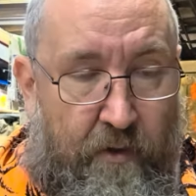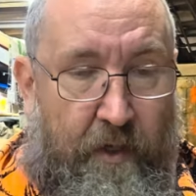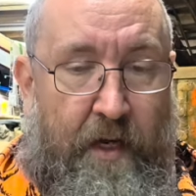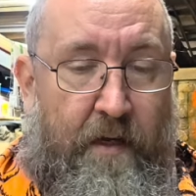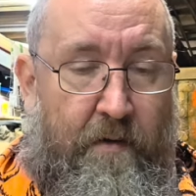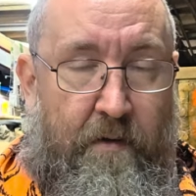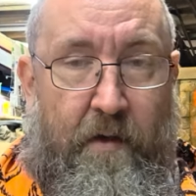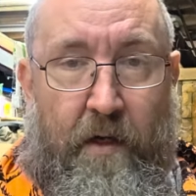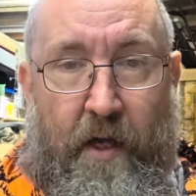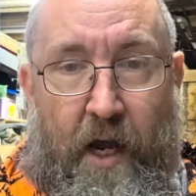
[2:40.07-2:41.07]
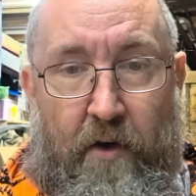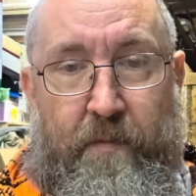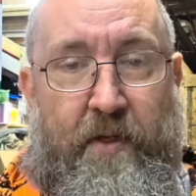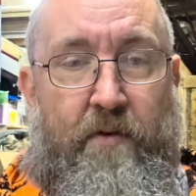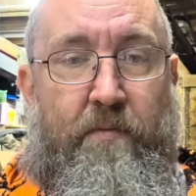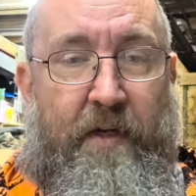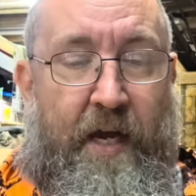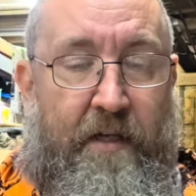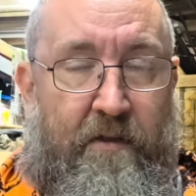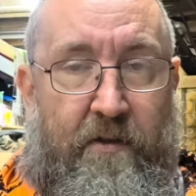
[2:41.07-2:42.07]
Okay, aluminum
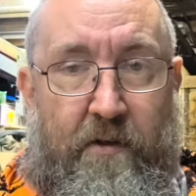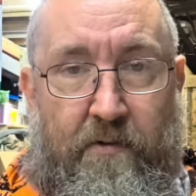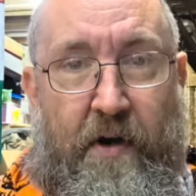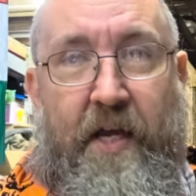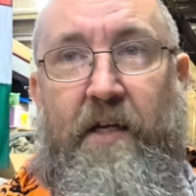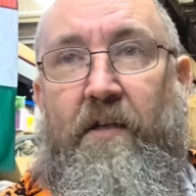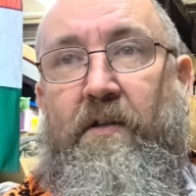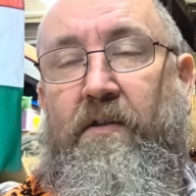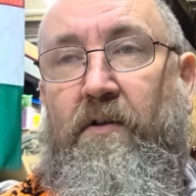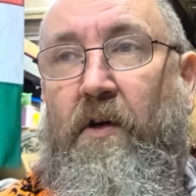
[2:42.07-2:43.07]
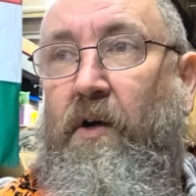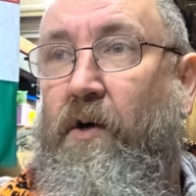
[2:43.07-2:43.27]
cans, rings,